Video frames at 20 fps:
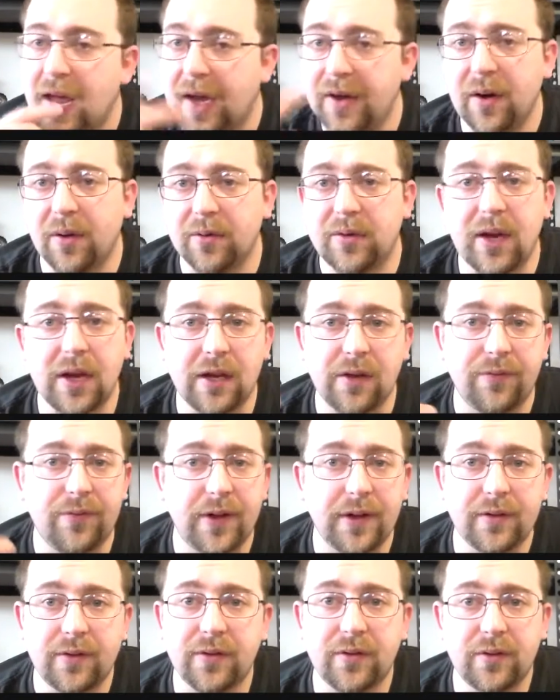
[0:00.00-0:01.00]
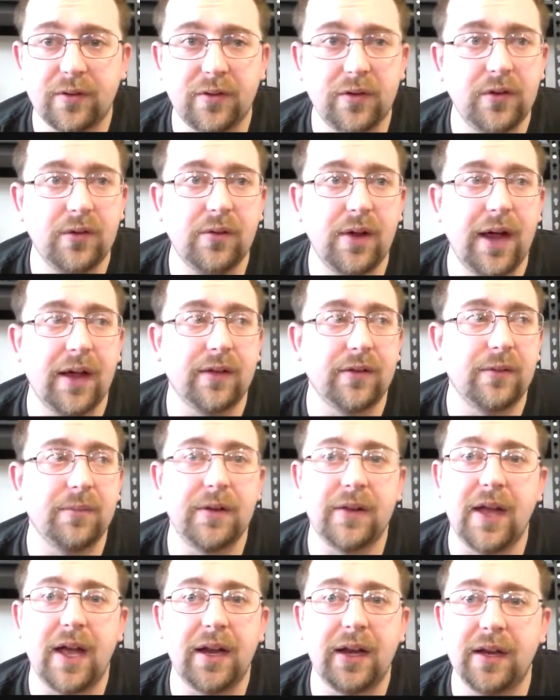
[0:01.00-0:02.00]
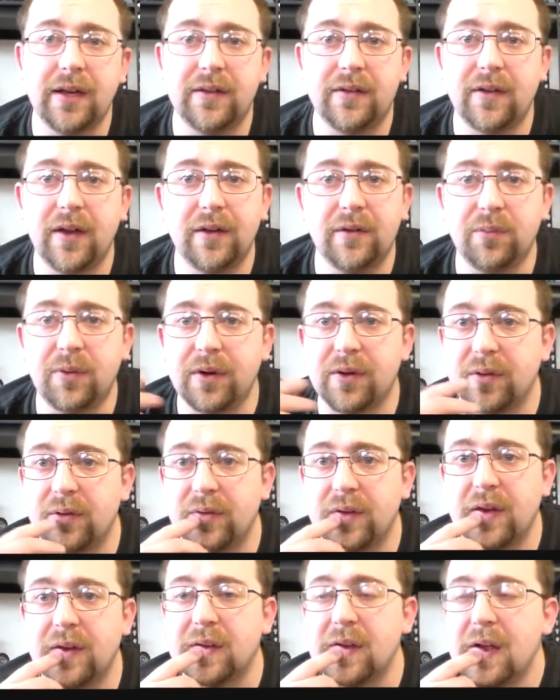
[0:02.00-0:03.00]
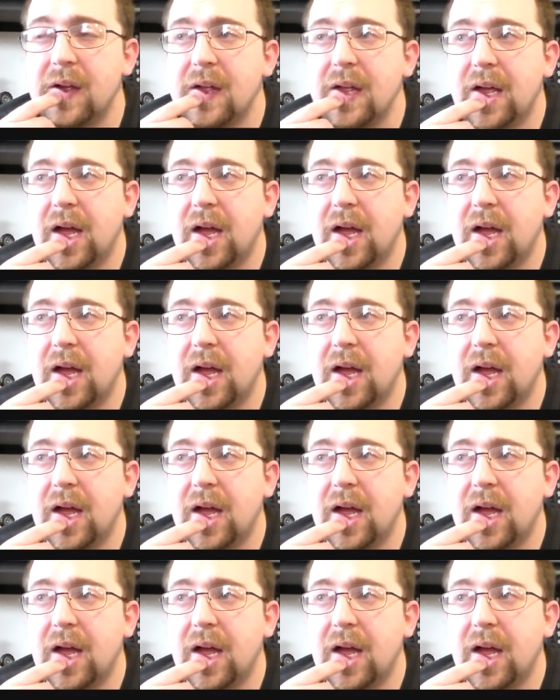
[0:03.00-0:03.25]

I don't take offense to you asking me that. It's it's one of those things.